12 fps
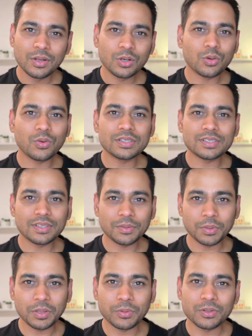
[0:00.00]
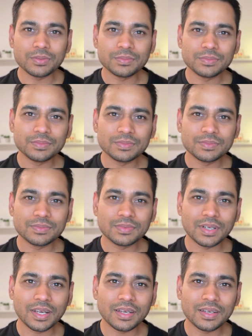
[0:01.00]
towards other people
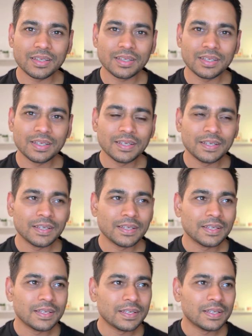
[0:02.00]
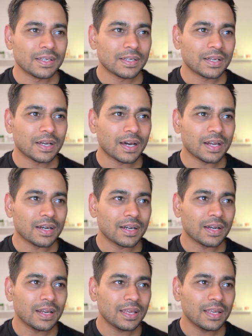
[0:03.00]
right
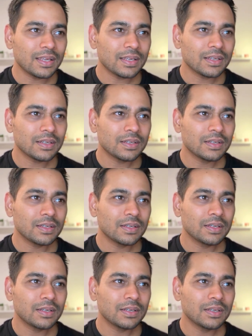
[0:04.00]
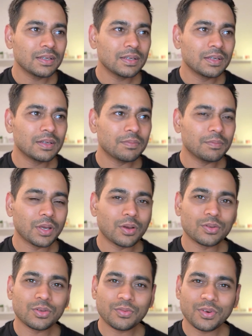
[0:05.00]
currently
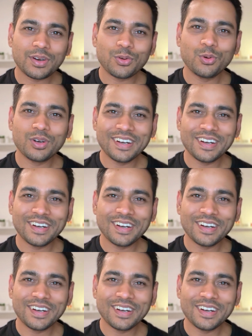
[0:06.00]
because of our own